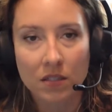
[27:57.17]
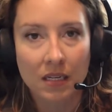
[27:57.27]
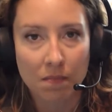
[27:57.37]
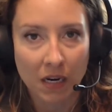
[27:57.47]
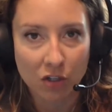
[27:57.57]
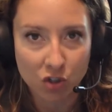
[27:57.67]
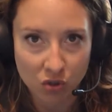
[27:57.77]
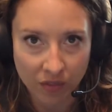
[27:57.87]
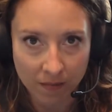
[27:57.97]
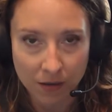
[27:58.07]
to make sure
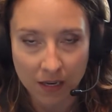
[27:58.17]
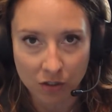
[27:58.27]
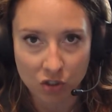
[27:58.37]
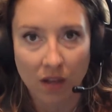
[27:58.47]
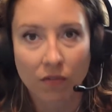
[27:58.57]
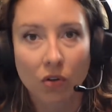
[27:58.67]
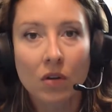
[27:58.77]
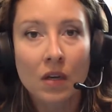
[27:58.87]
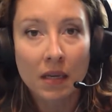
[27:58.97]
that pH level